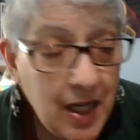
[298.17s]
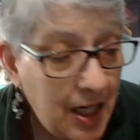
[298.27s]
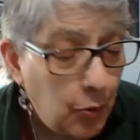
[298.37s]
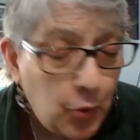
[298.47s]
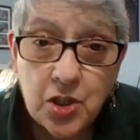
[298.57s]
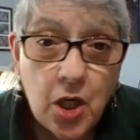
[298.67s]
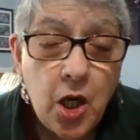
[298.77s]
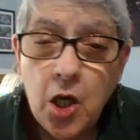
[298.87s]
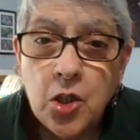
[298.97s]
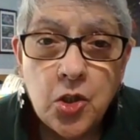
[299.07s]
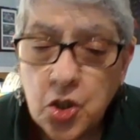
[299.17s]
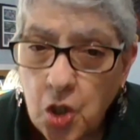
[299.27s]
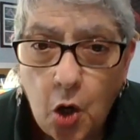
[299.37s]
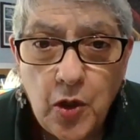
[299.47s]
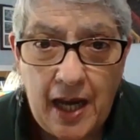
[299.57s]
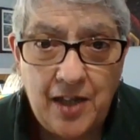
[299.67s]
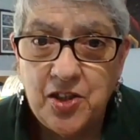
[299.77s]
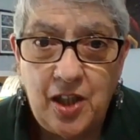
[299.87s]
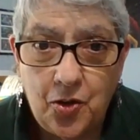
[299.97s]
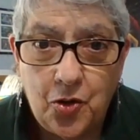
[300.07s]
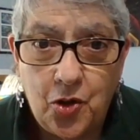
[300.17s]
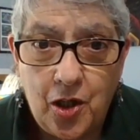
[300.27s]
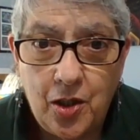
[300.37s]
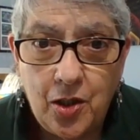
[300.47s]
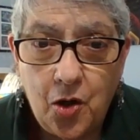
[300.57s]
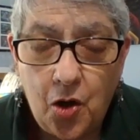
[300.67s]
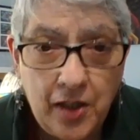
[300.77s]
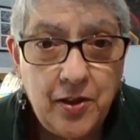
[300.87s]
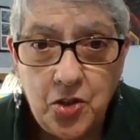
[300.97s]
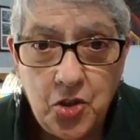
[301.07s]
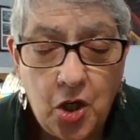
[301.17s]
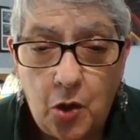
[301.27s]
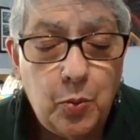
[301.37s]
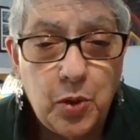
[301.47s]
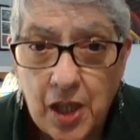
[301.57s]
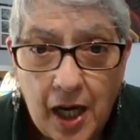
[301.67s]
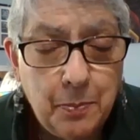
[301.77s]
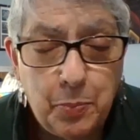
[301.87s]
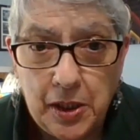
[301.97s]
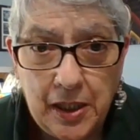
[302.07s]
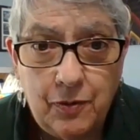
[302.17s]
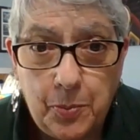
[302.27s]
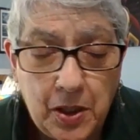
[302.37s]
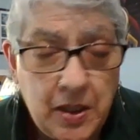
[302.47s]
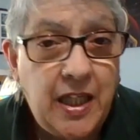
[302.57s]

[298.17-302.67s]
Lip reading: He was so nasty to her on this show. It was unbelievable.